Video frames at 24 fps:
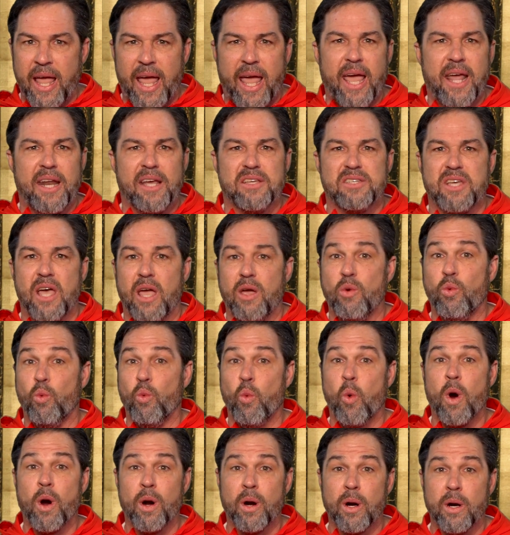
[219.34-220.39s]
It is a
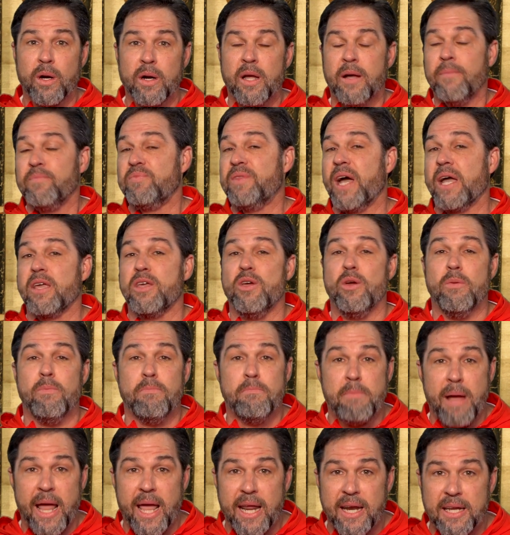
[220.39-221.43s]
word that
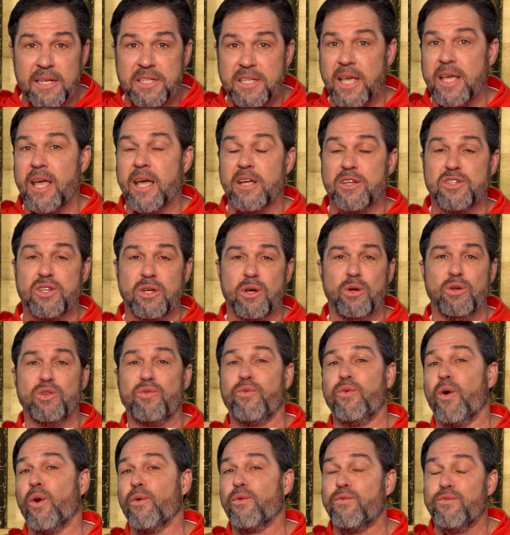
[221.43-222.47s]
humanity has used
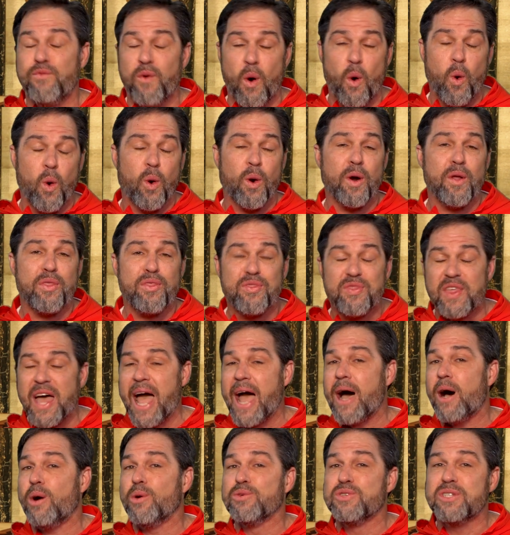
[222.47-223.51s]
for
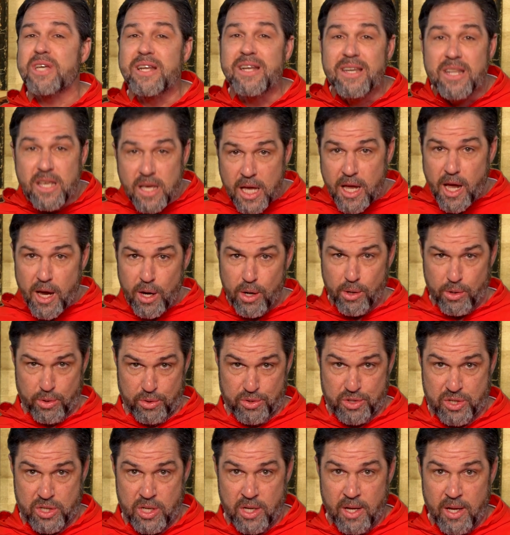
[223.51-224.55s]
4,000
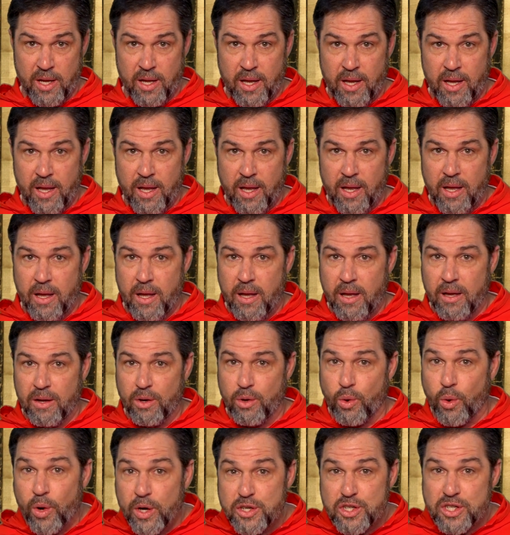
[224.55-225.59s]
years.
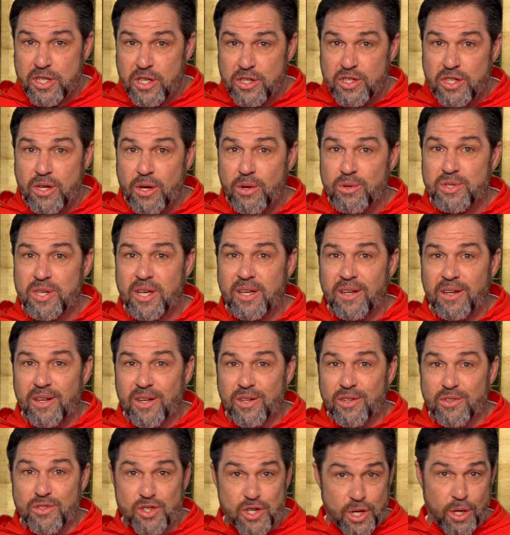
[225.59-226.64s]
Christians use it,
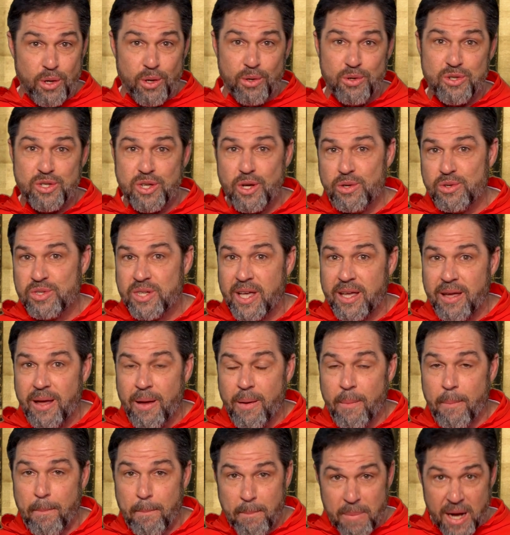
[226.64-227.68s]
Jews use it,
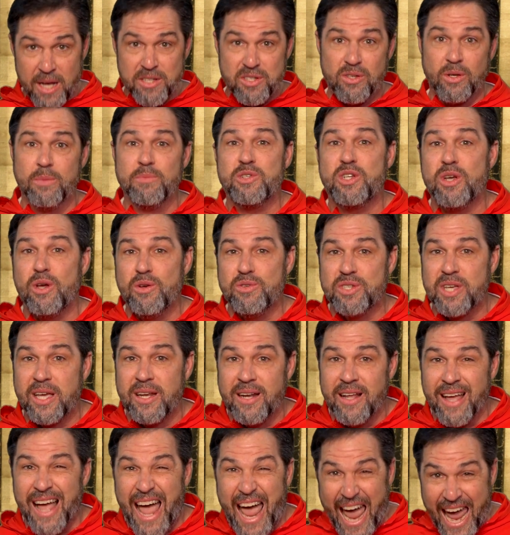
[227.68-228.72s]
Muslims use
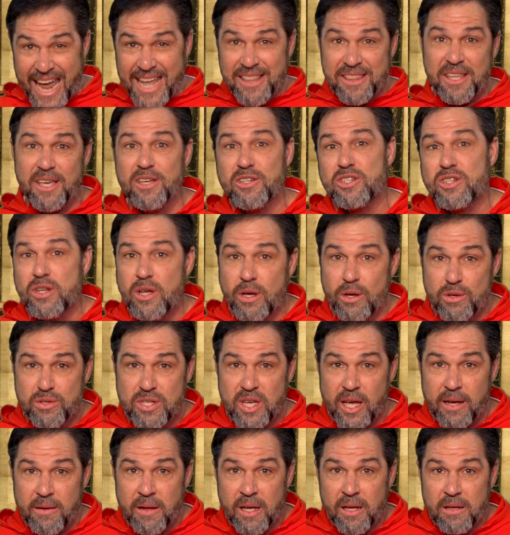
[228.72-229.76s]
it, atheists use
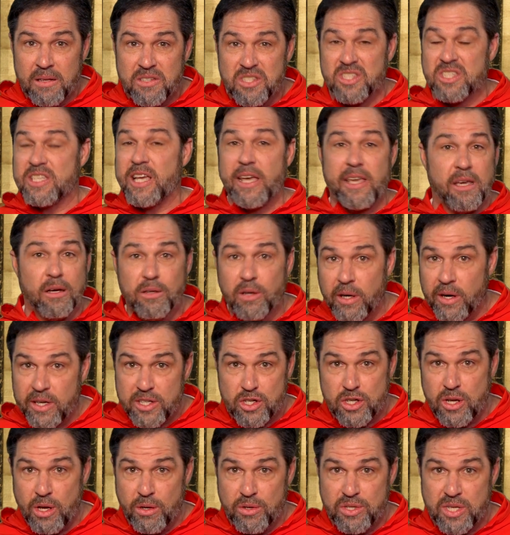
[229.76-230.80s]
it,
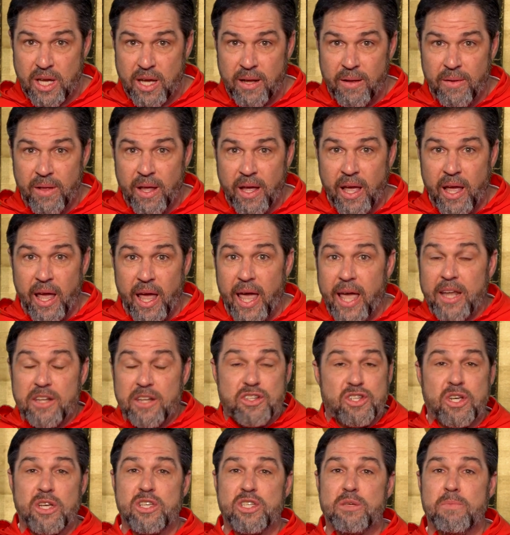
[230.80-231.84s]
secularists use it. It
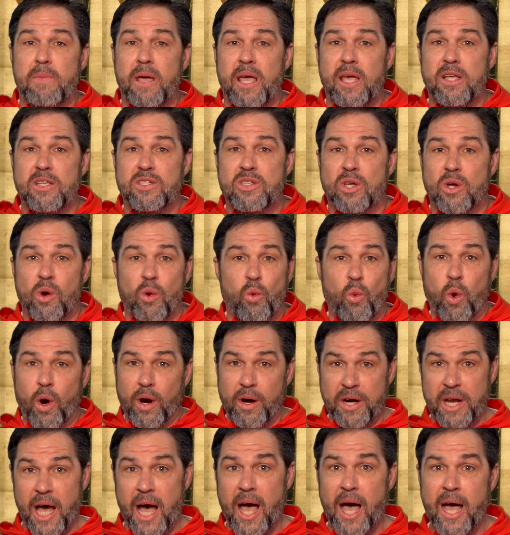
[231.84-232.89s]
just means we're
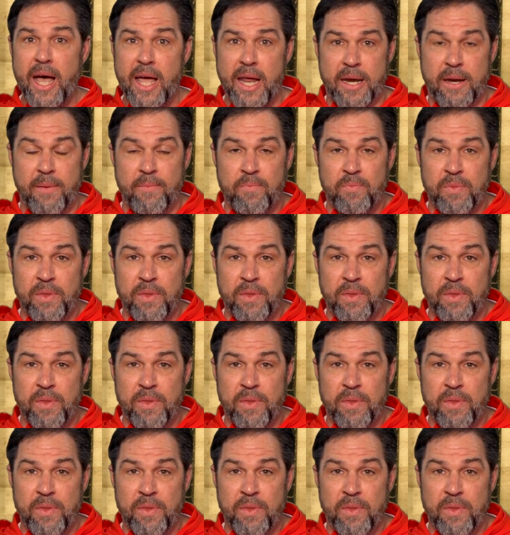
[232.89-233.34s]
done.